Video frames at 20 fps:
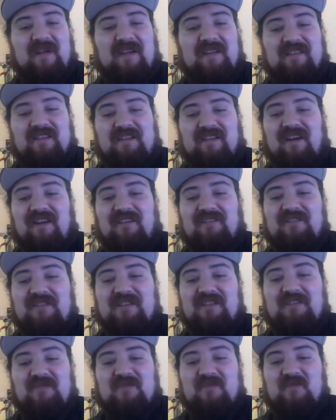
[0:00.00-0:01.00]
by the
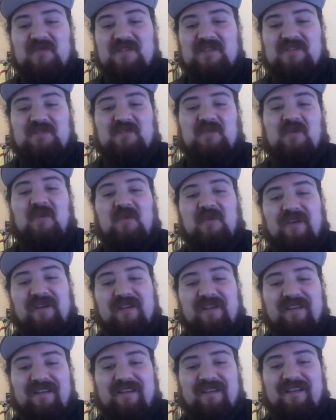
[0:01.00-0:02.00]
colony to
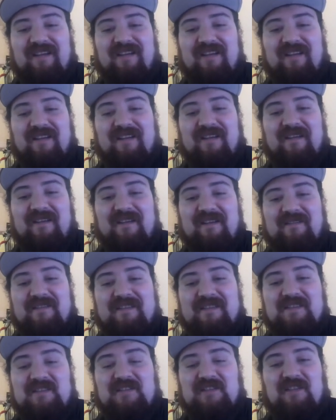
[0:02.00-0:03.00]
restore uh,
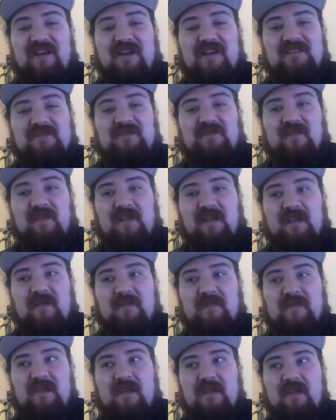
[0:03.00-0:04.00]
this lost
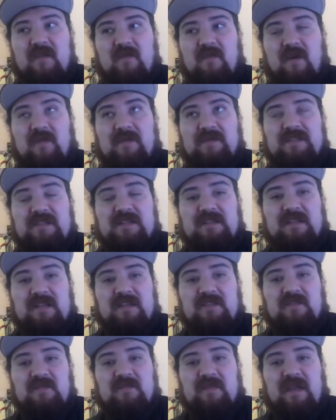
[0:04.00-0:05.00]
film. What was the
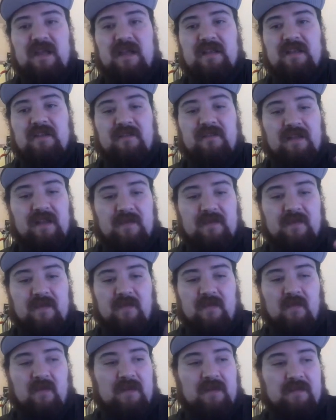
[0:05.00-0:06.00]
intention behind it? I feel like
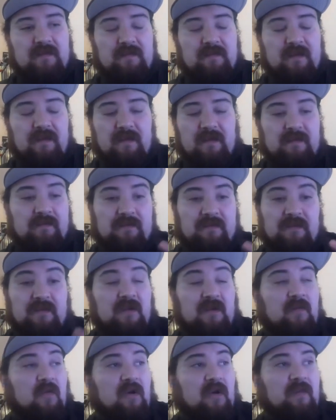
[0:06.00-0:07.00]
people want uh, to
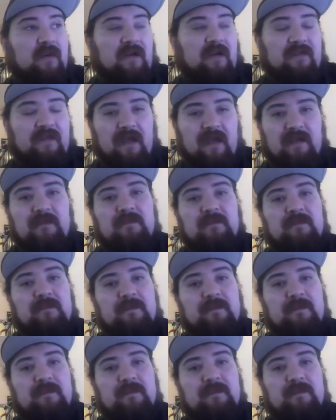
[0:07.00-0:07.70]
hear more about that.